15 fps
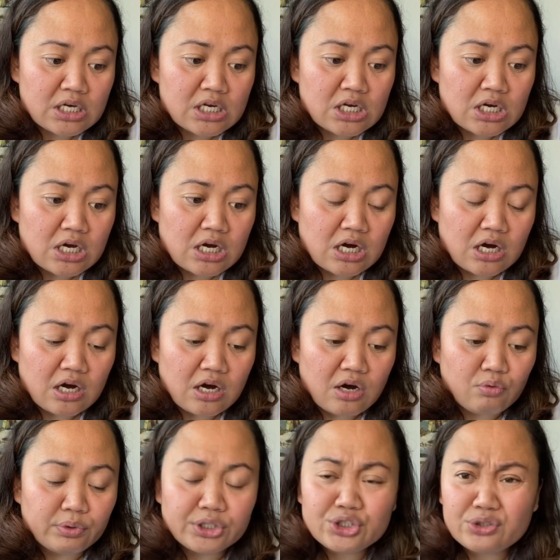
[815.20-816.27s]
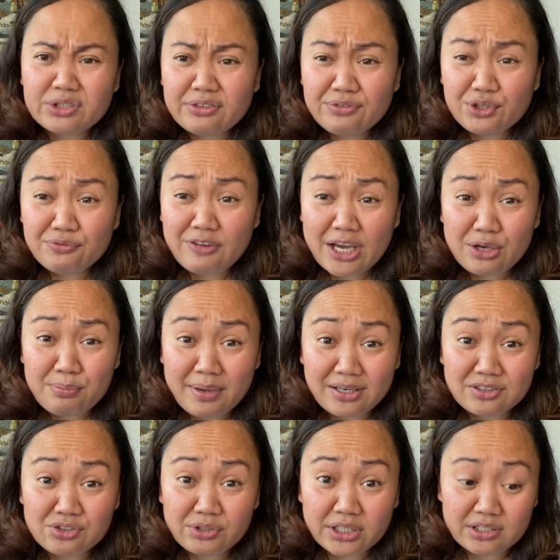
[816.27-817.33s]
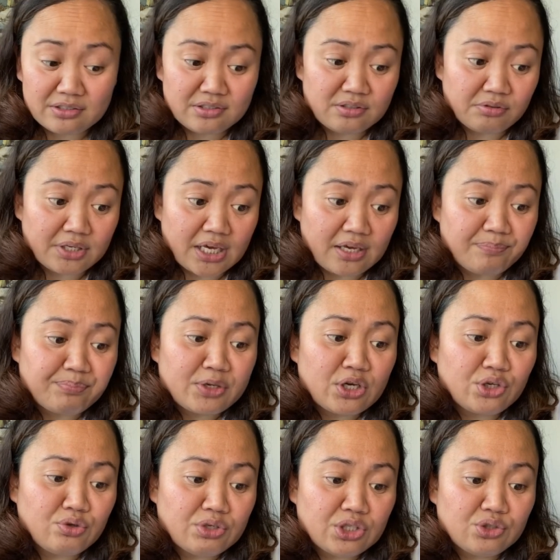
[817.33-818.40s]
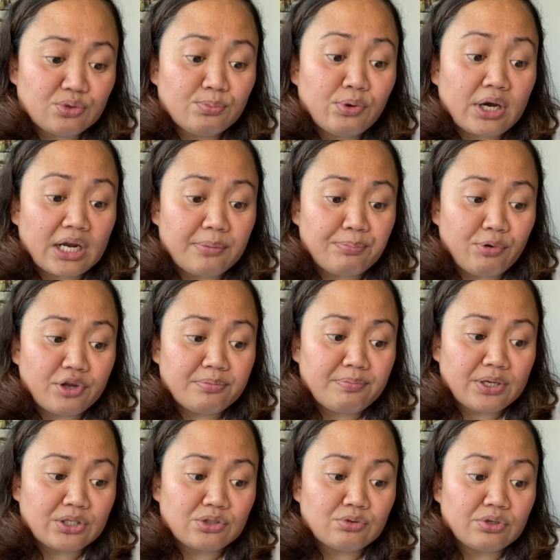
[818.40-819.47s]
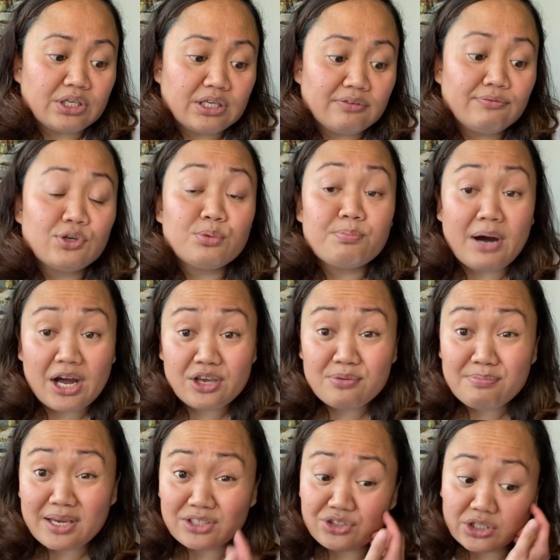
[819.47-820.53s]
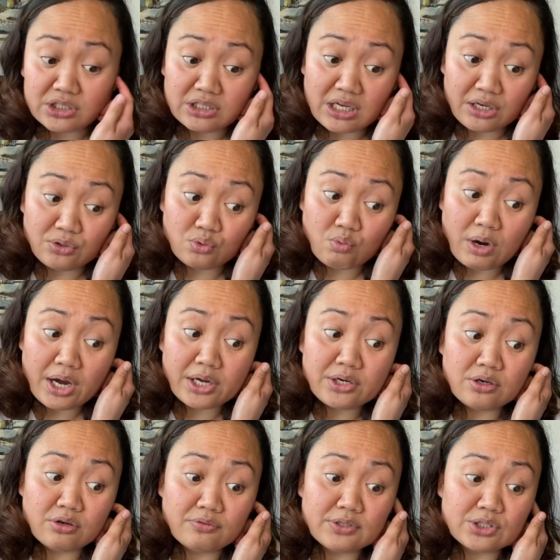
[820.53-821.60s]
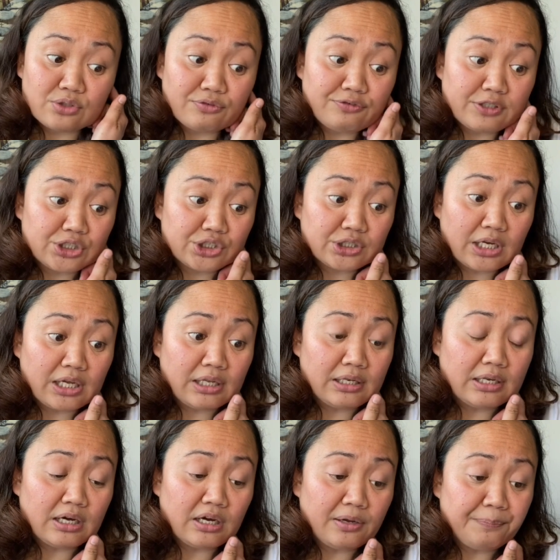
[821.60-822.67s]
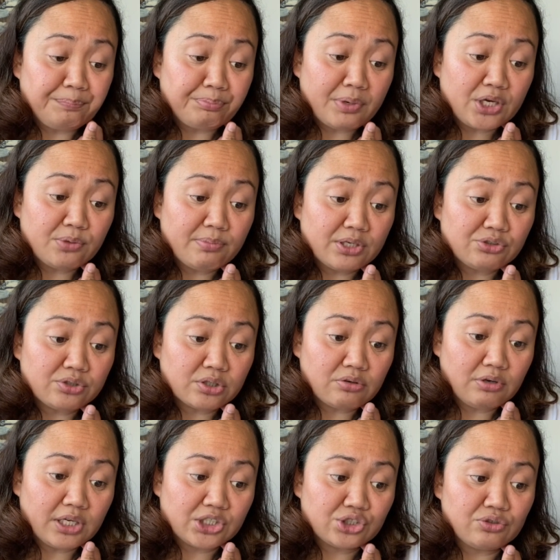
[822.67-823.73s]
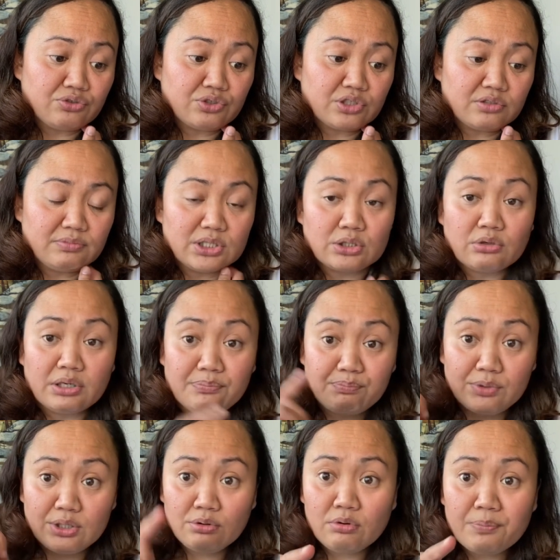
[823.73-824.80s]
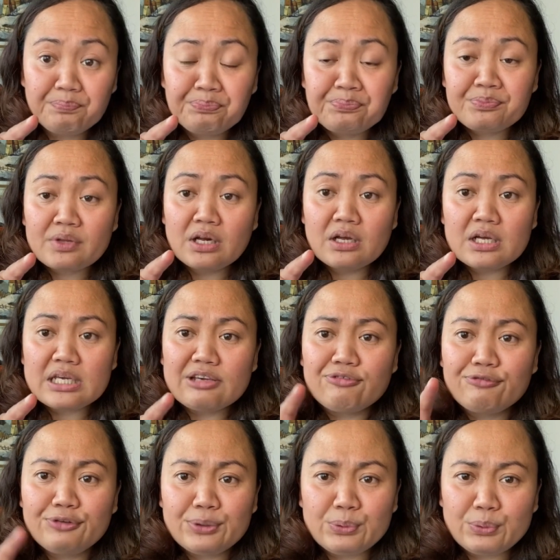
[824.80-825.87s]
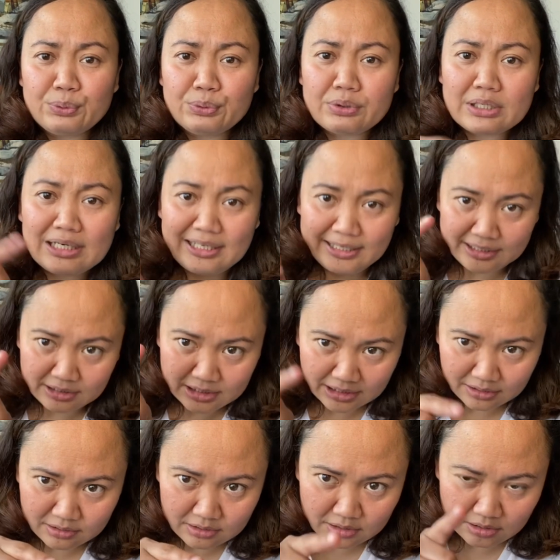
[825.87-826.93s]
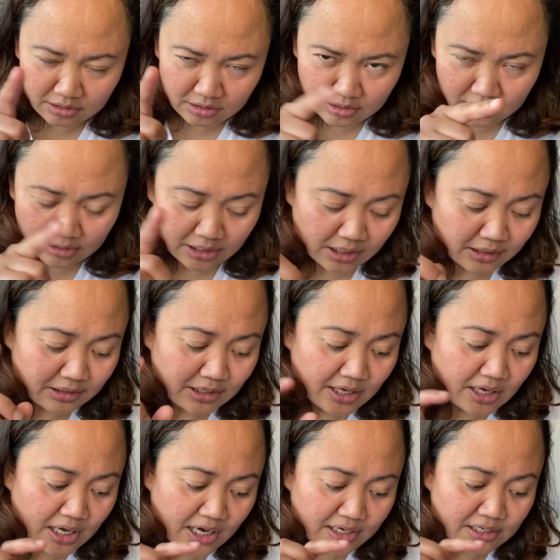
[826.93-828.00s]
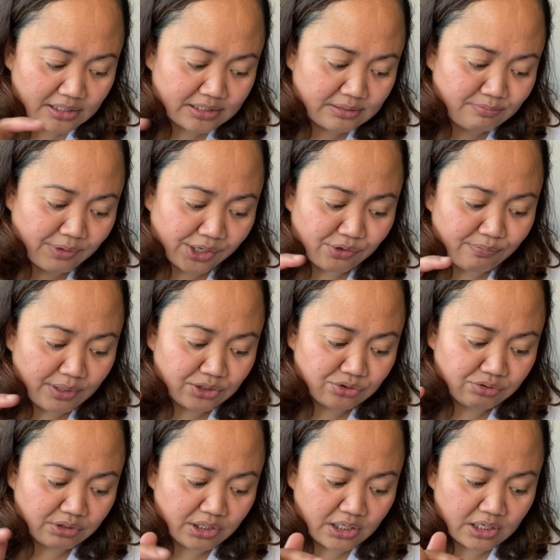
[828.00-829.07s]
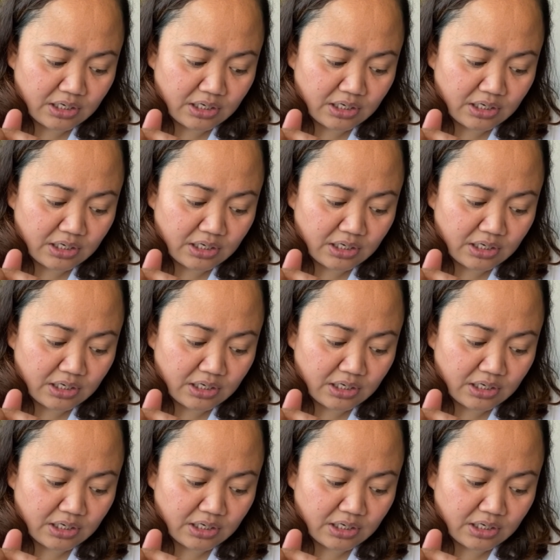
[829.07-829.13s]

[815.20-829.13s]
where to give your biometrics? Okay, you need to book an appointment to give your biometrics at one of this official biometric collection service. So if you click that like they had this biometric